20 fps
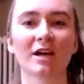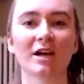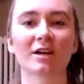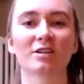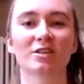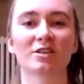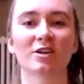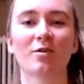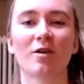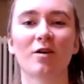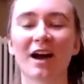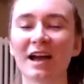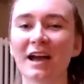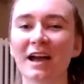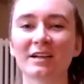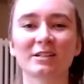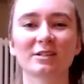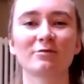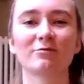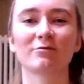So I
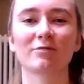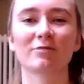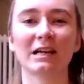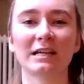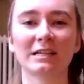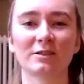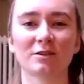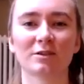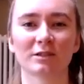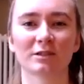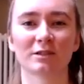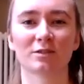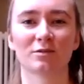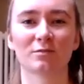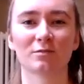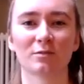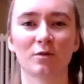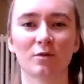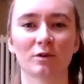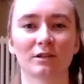actually really took this
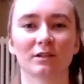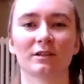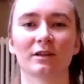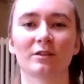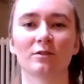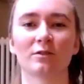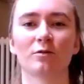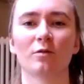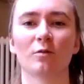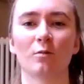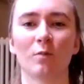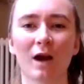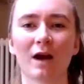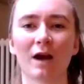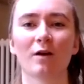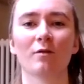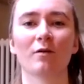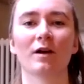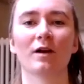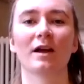on board and I thought,
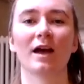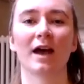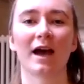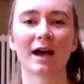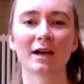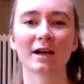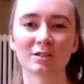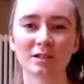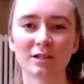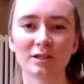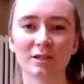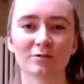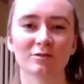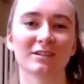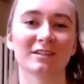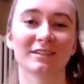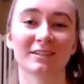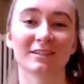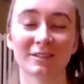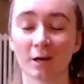wow, actually
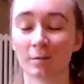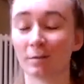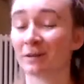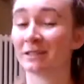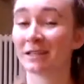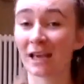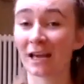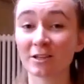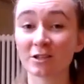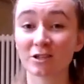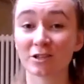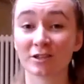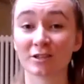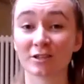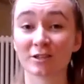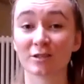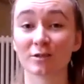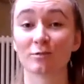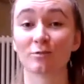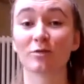using the term
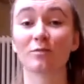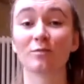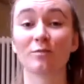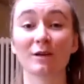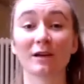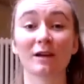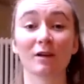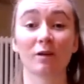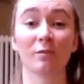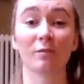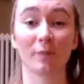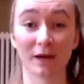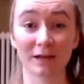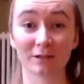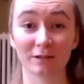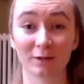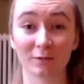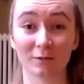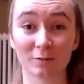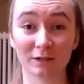intentions would be a lot
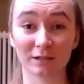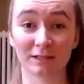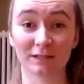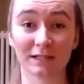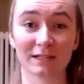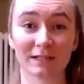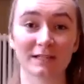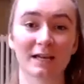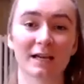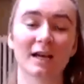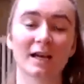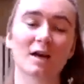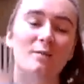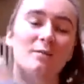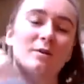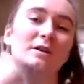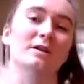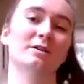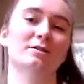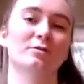better, wouldn't it?
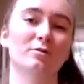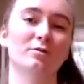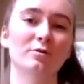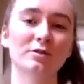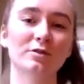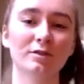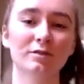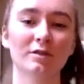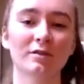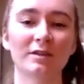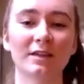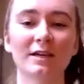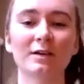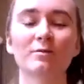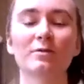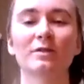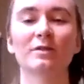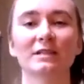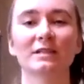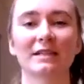Because also the thing
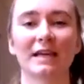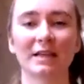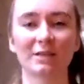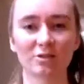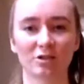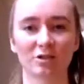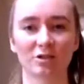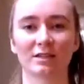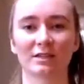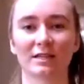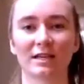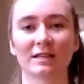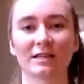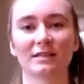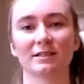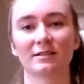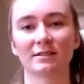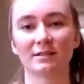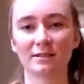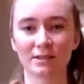with intentions is
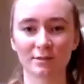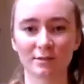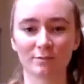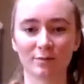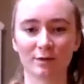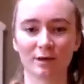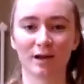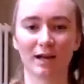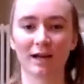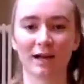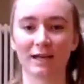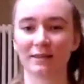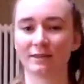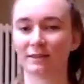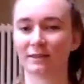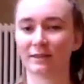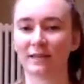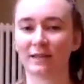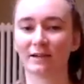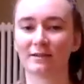it doesn't imply
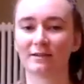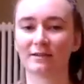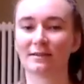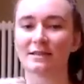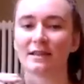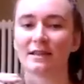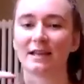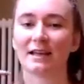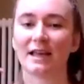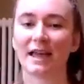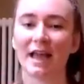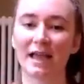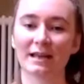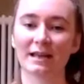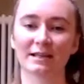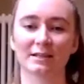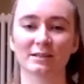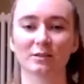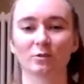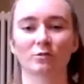that there's an
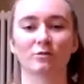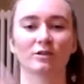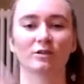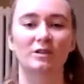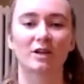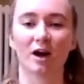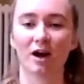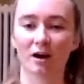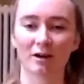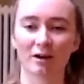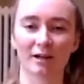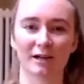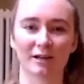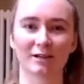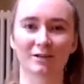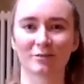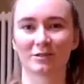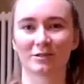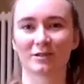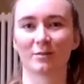end or a
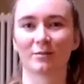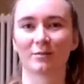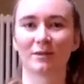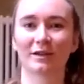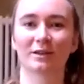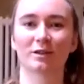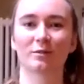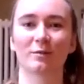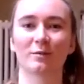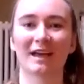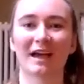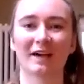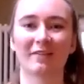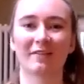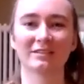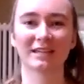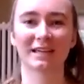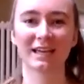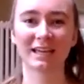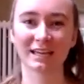target or something that we have
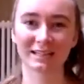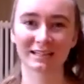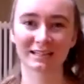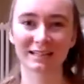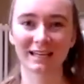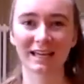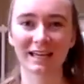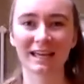to hit.